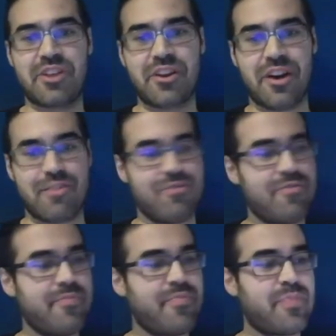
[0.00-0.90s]
off,
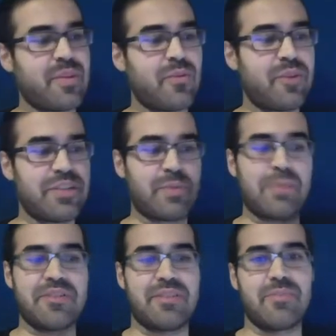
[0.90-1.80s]
what is
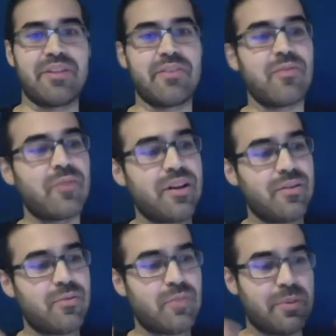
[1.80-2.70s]
WebAssembly?
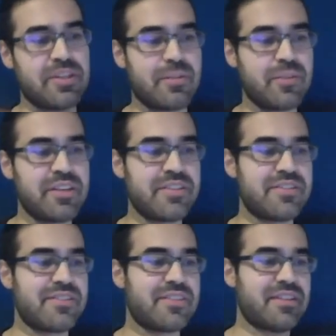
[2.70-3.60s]
Well, WebAssembly
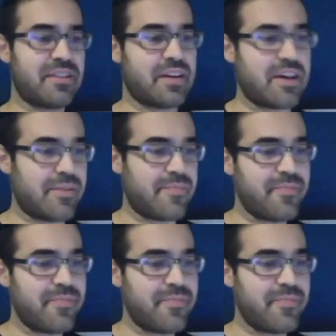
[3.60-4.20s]
is, to